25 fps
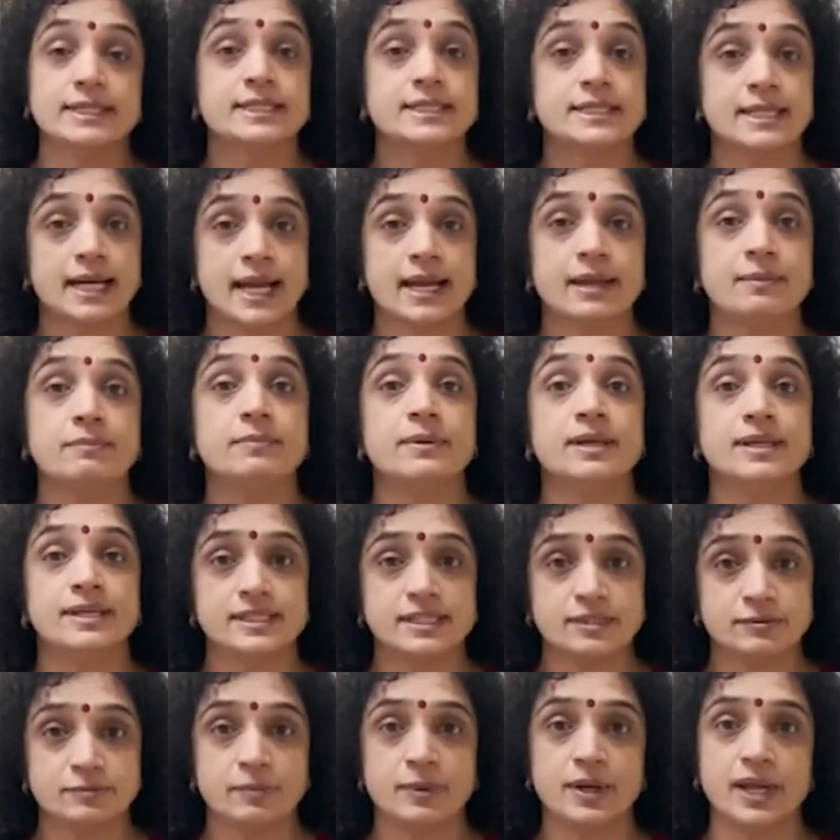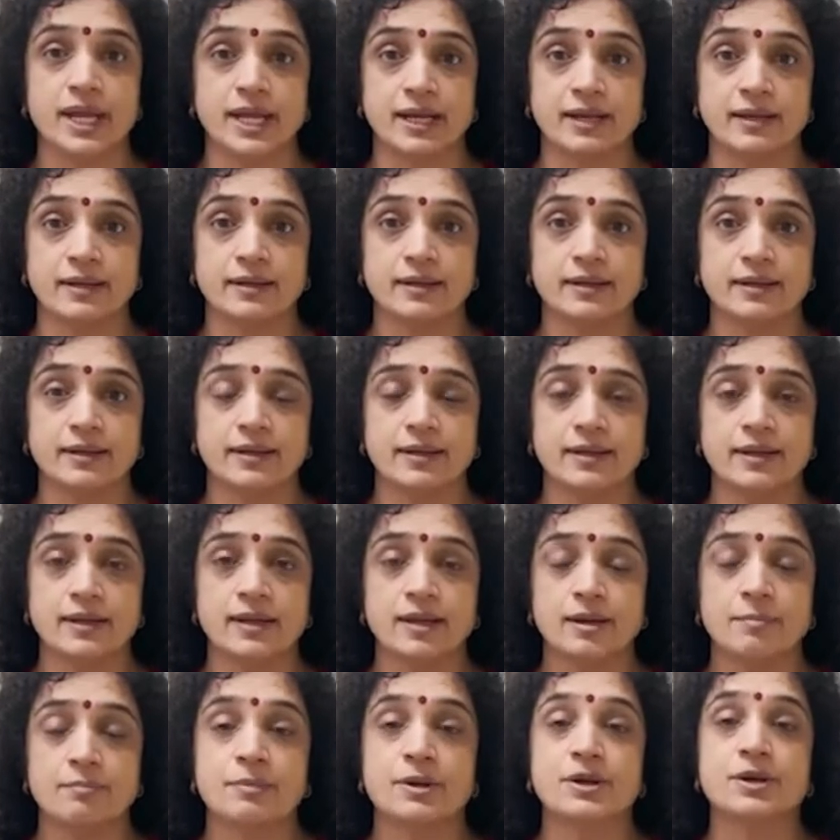Time is brain,
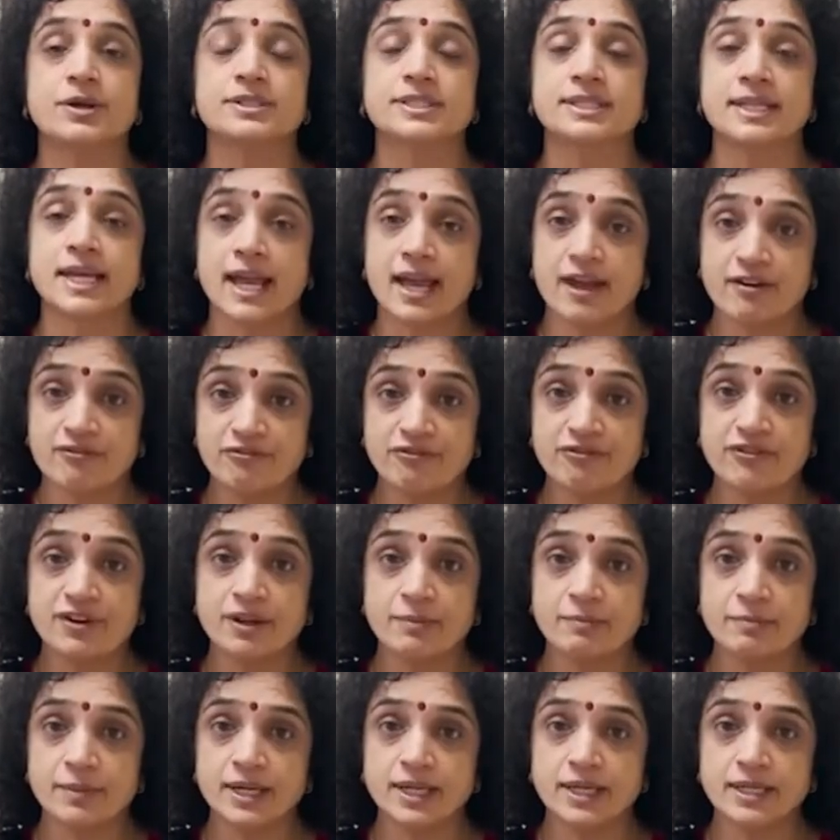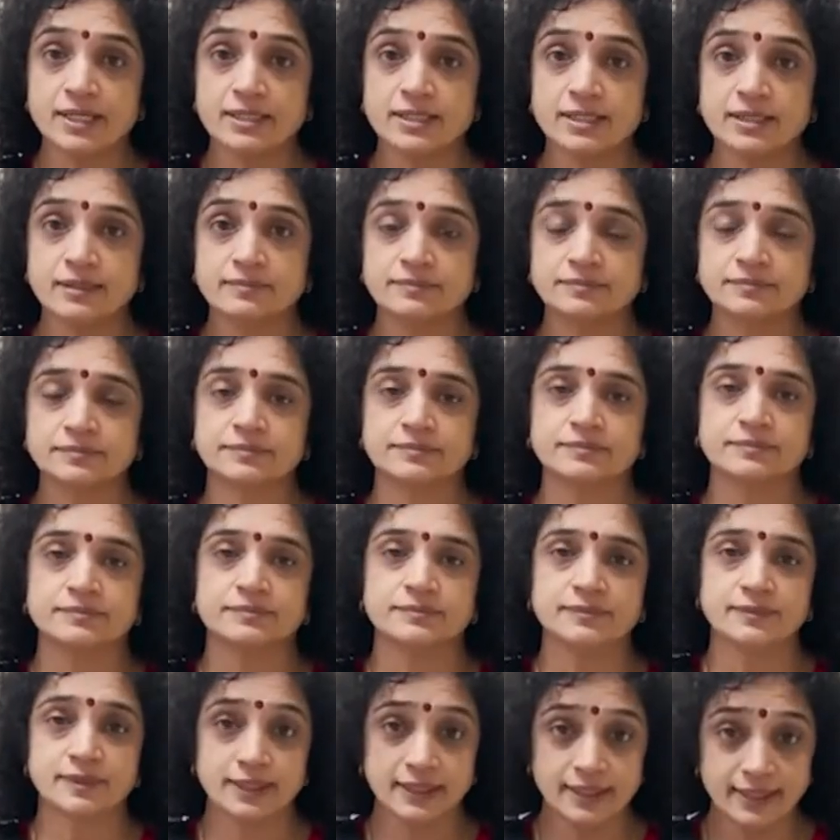because every minute
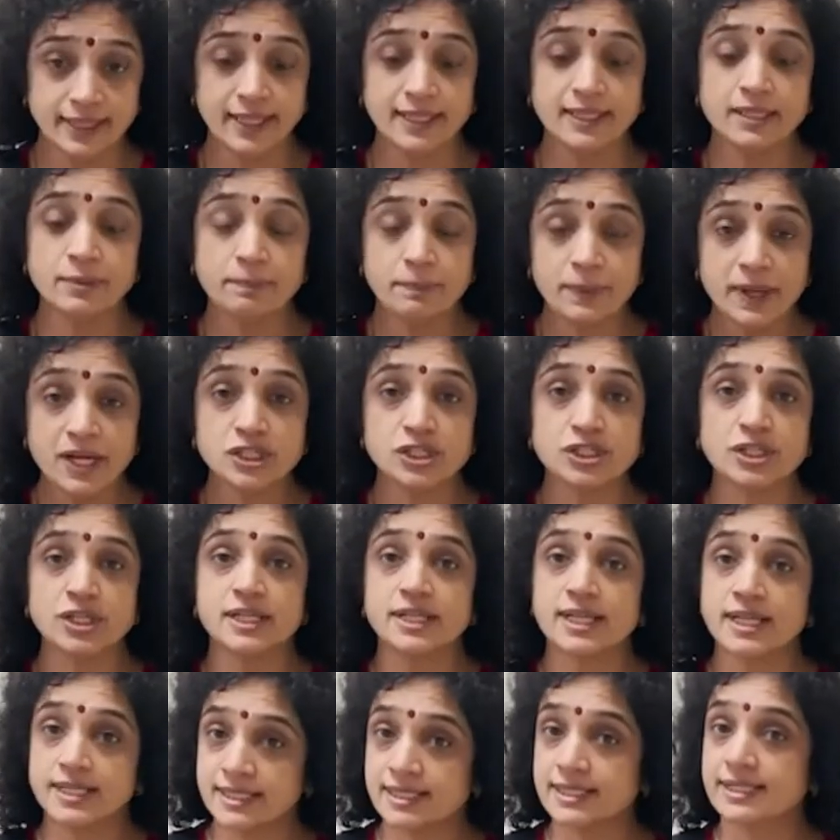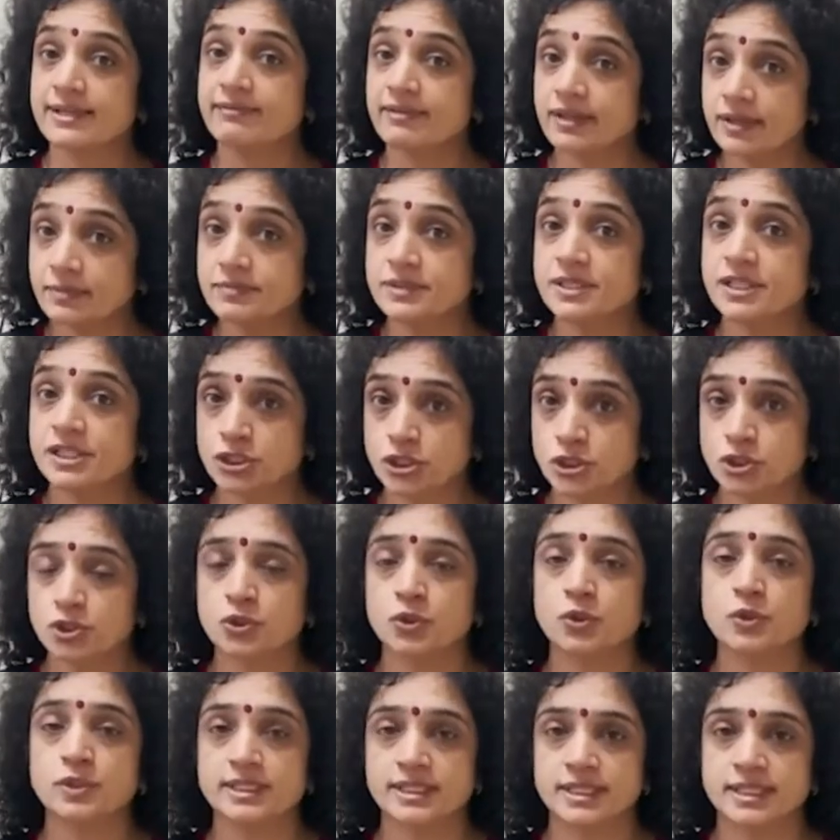that the patient has developed a
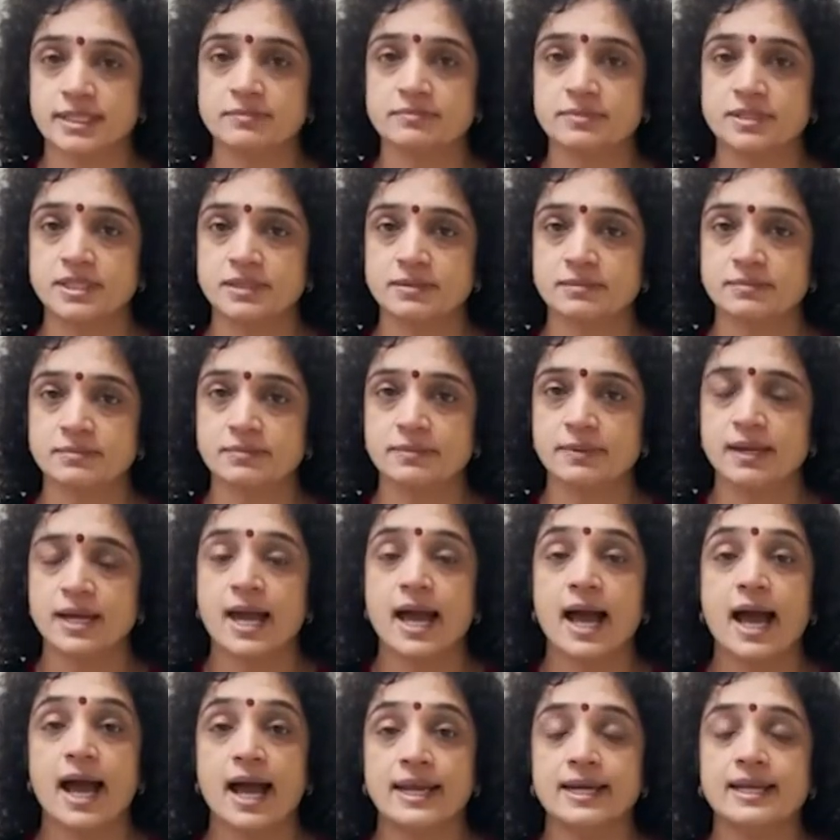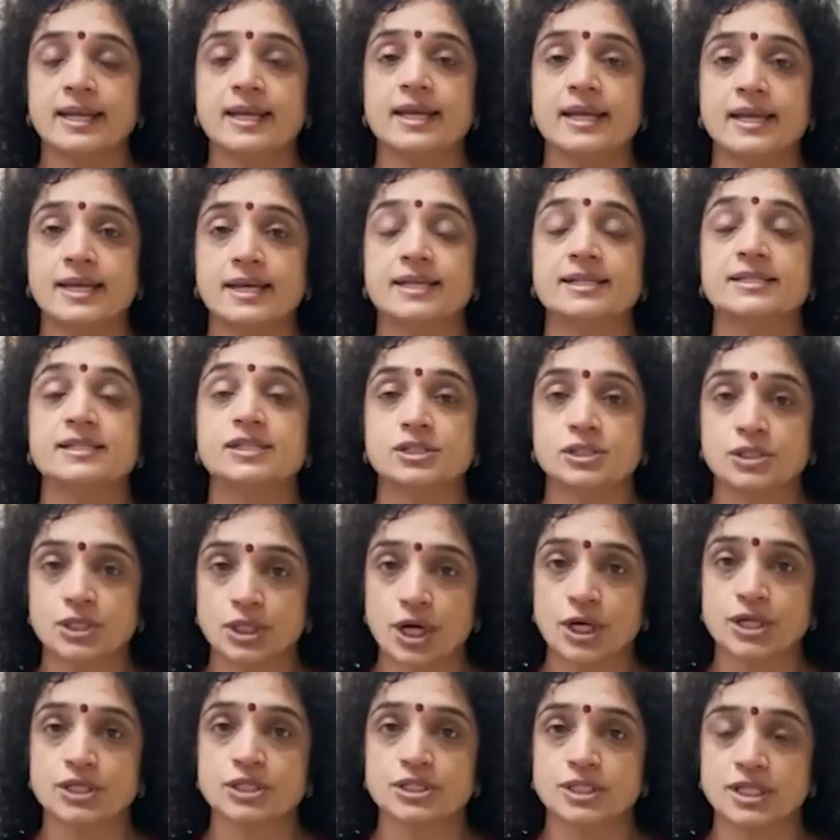stroke symptom and he is
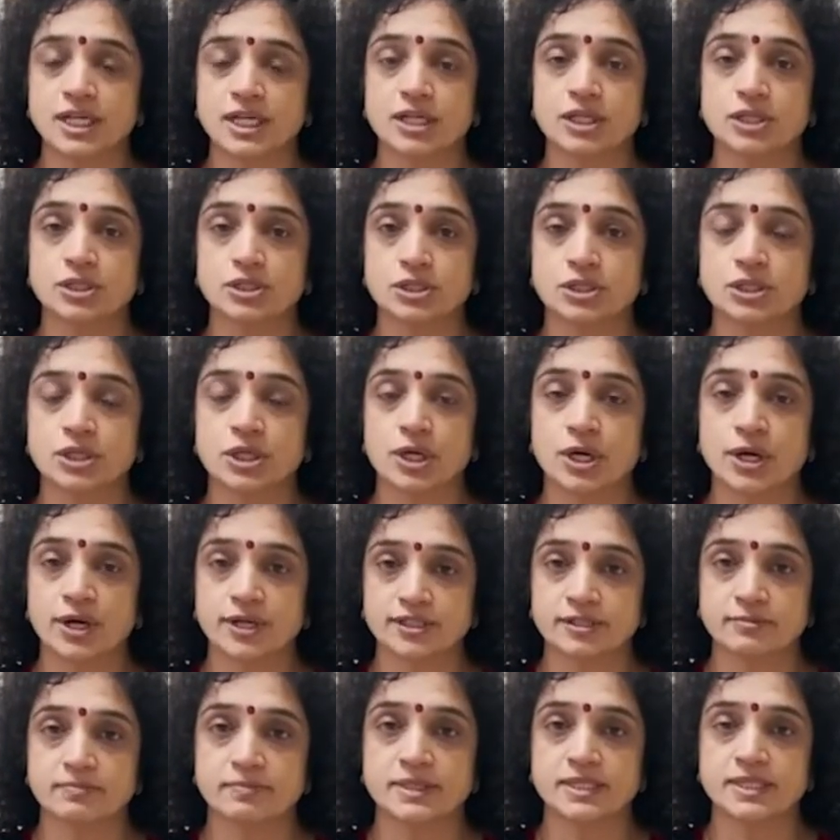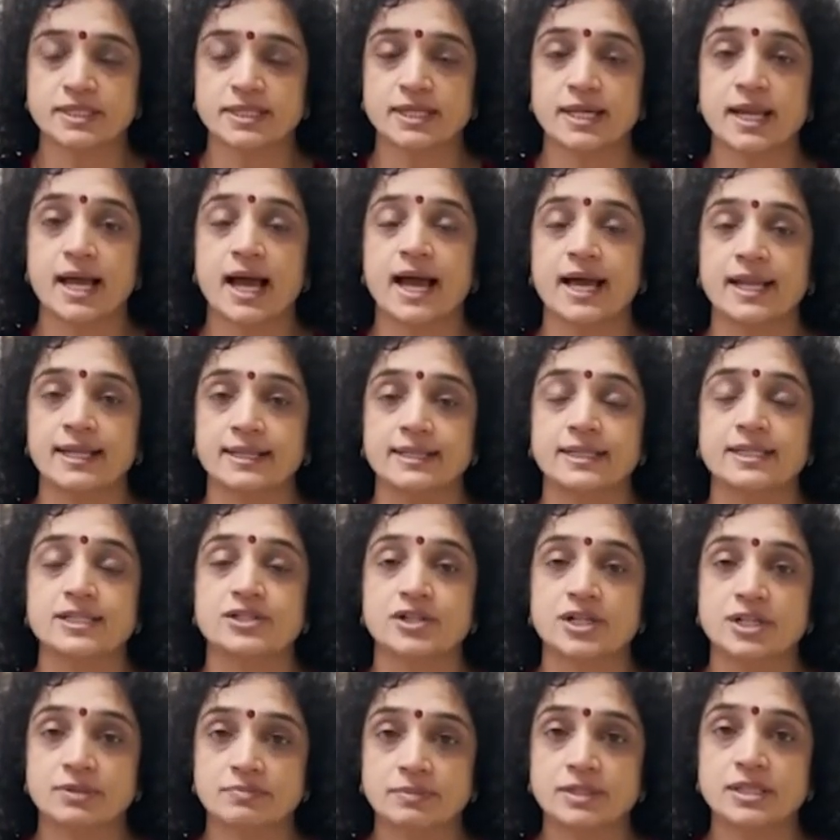not taken to the hospital and the
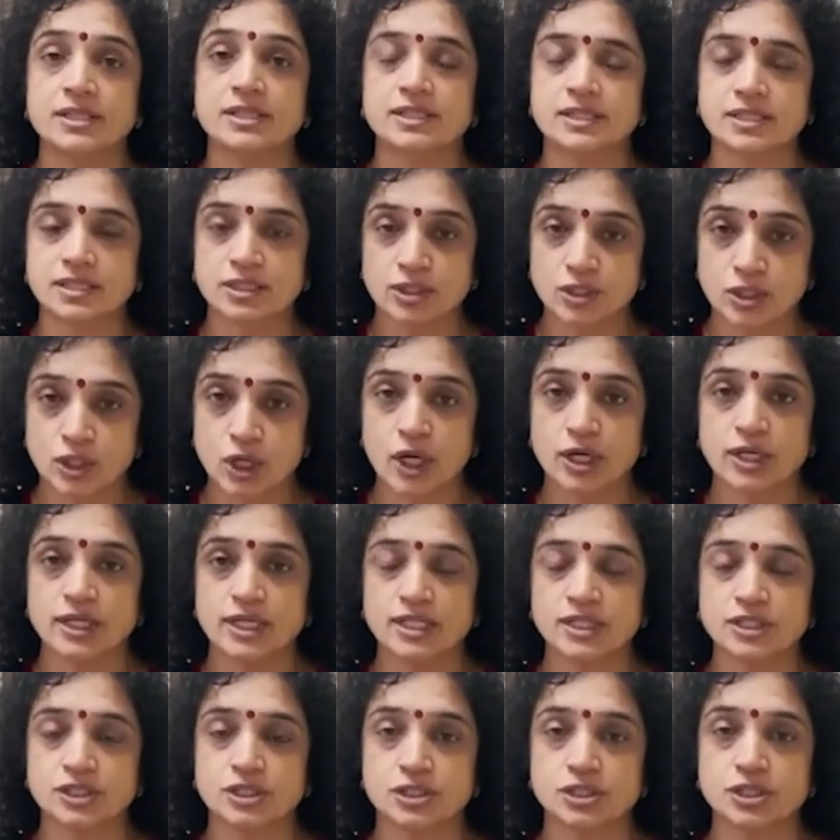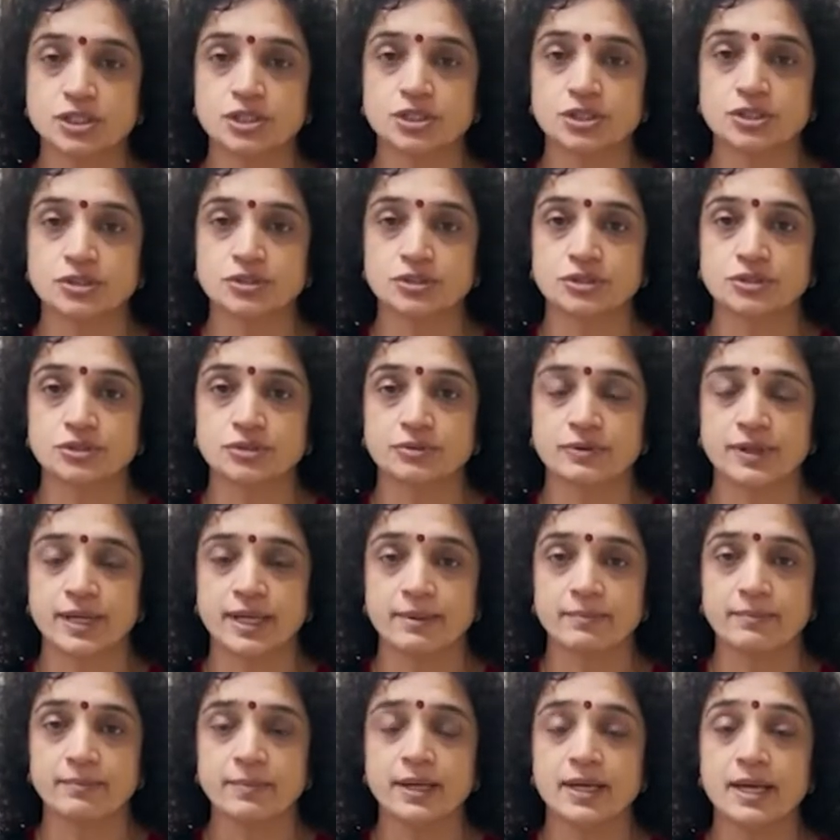treatment is not instituted to
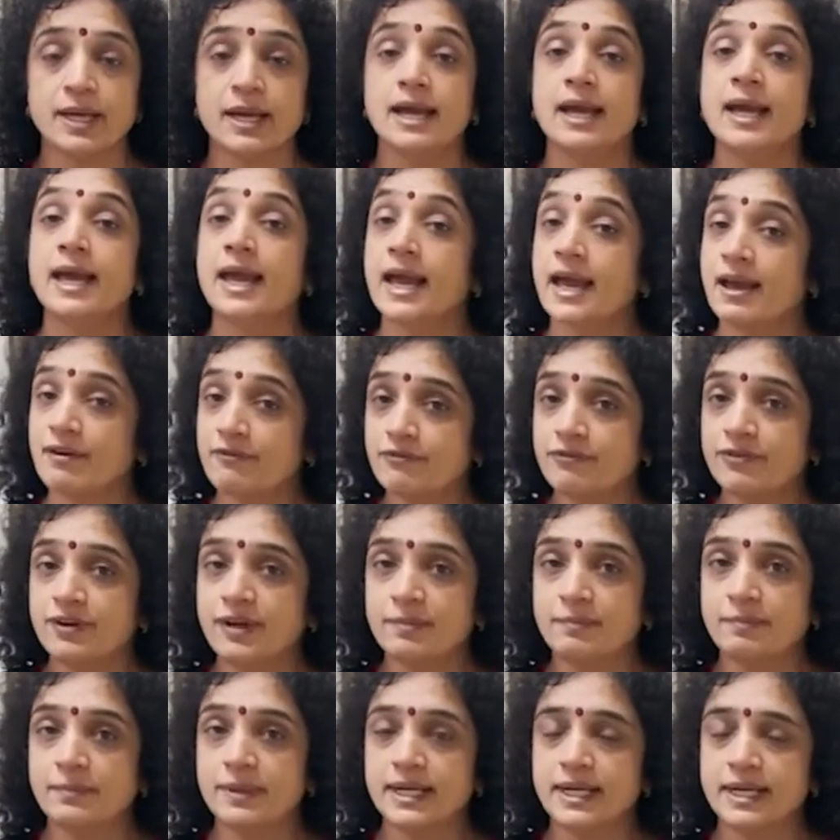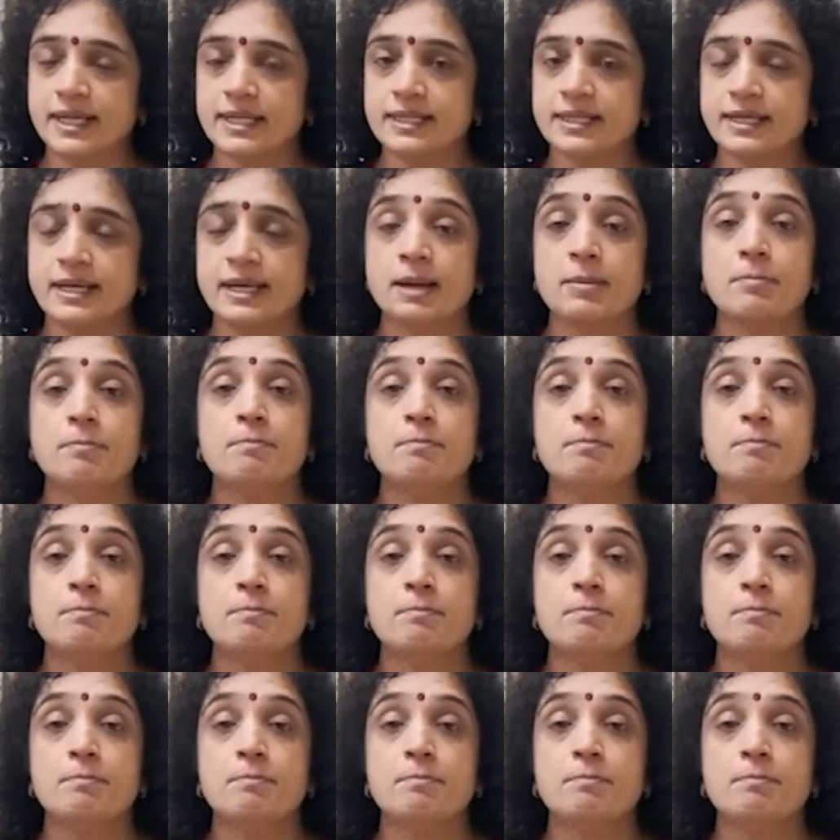him, every minute